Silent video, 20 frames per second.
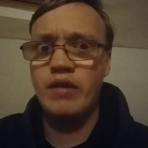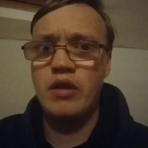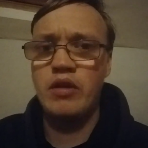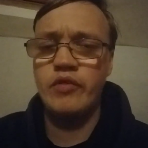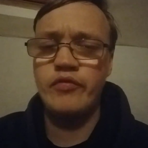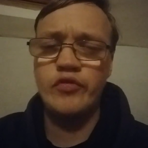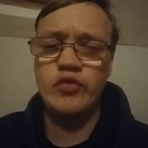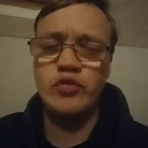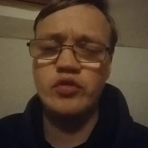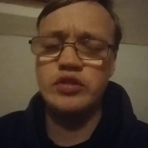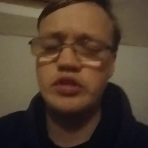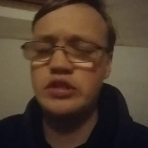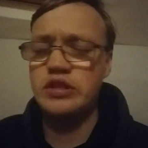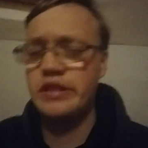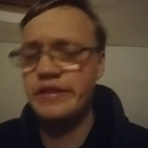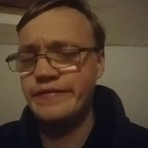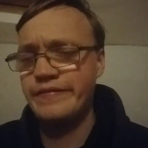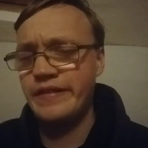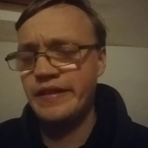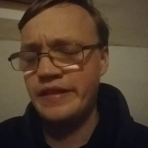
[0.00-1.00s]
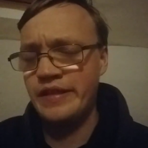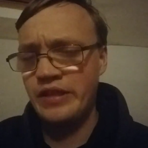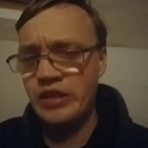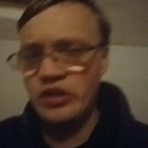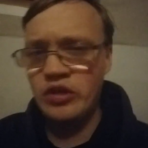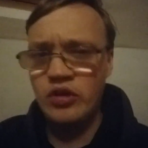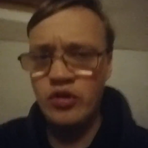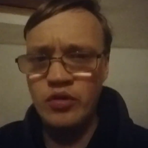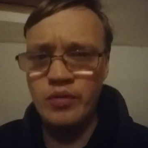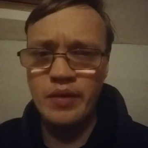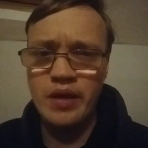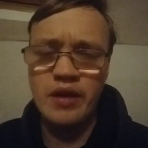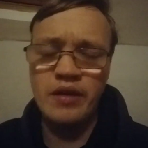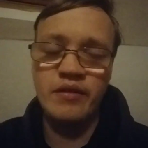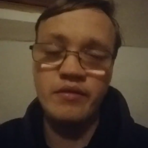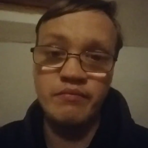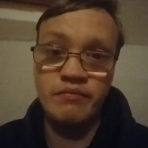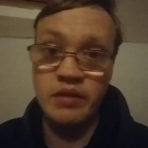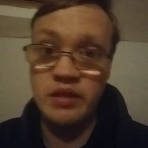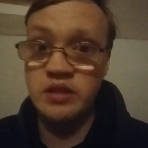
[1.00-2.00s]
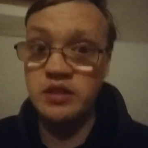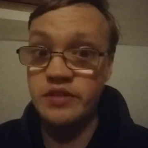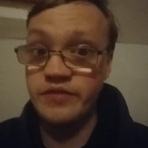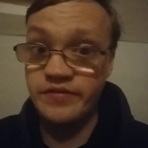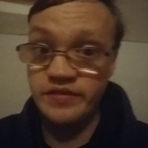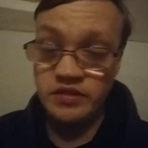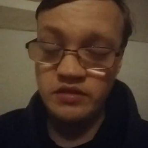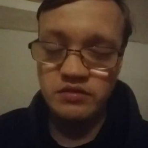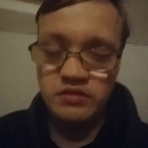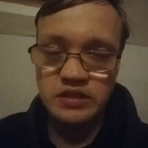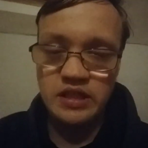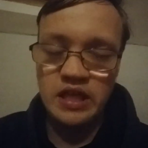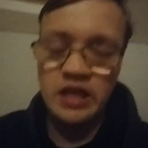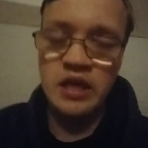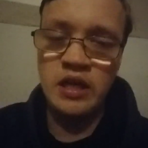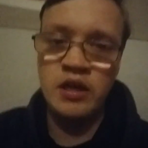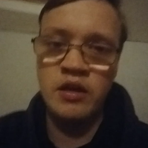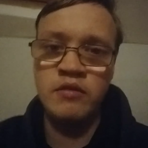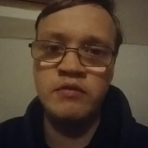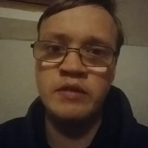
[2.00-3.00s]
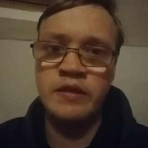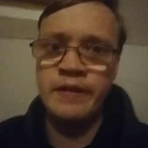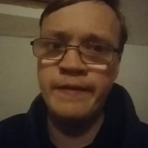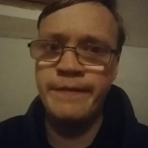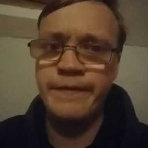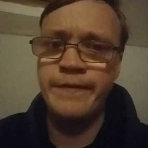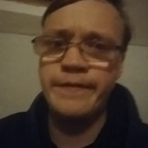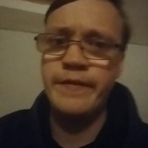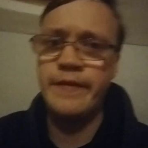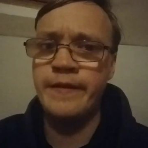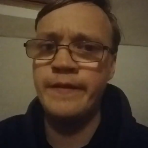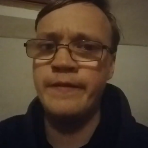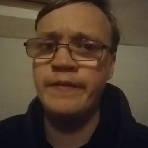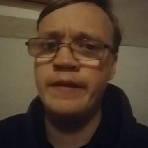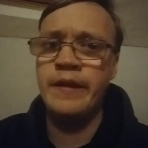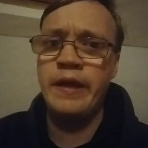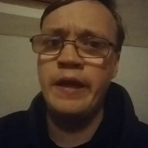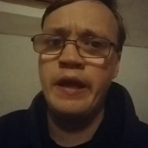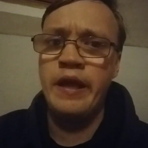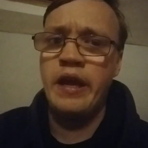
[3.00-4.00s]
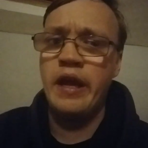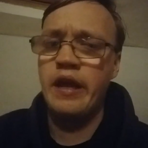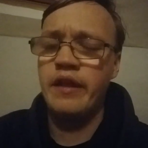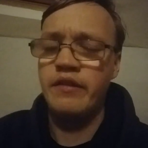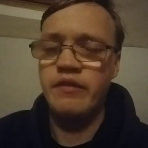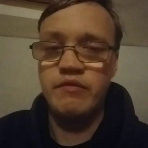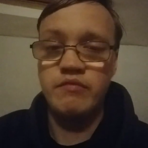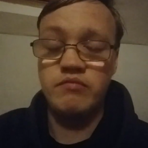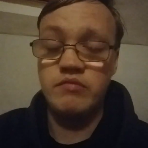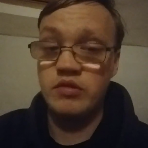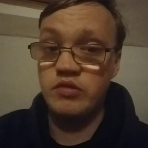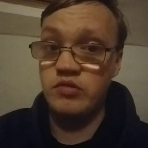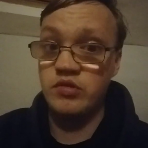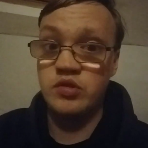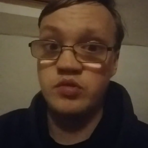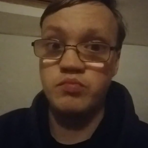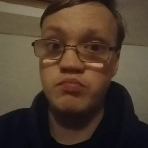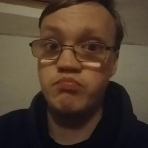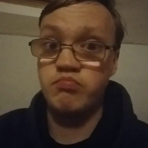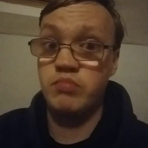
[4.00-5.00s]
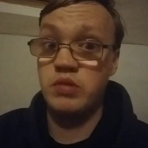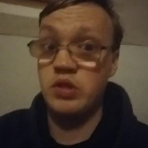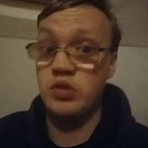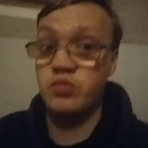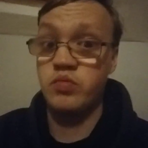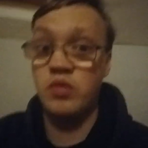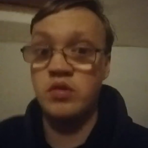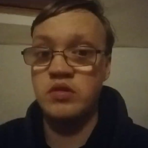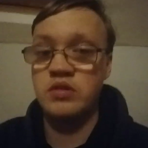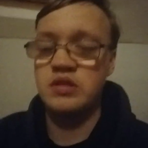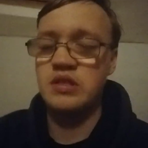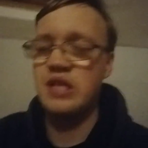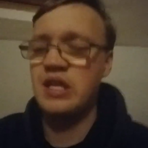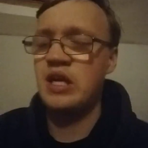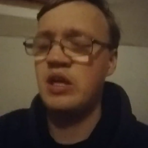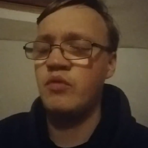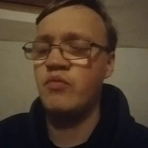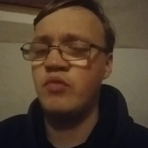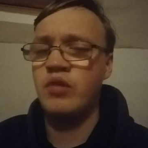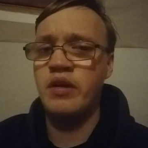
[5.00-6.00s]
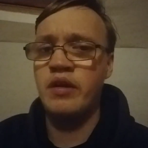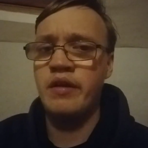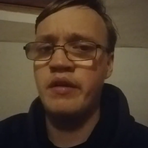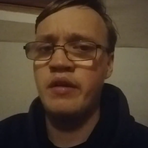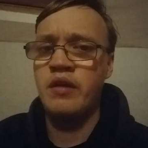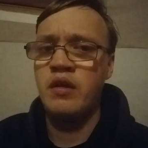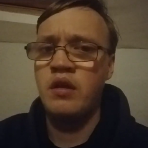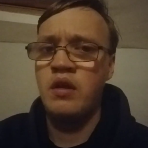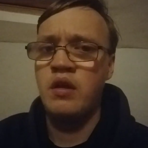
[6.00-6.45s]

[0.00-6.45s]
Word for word: of all the stuff I know about Mansfield Town and everything, and there was this one time where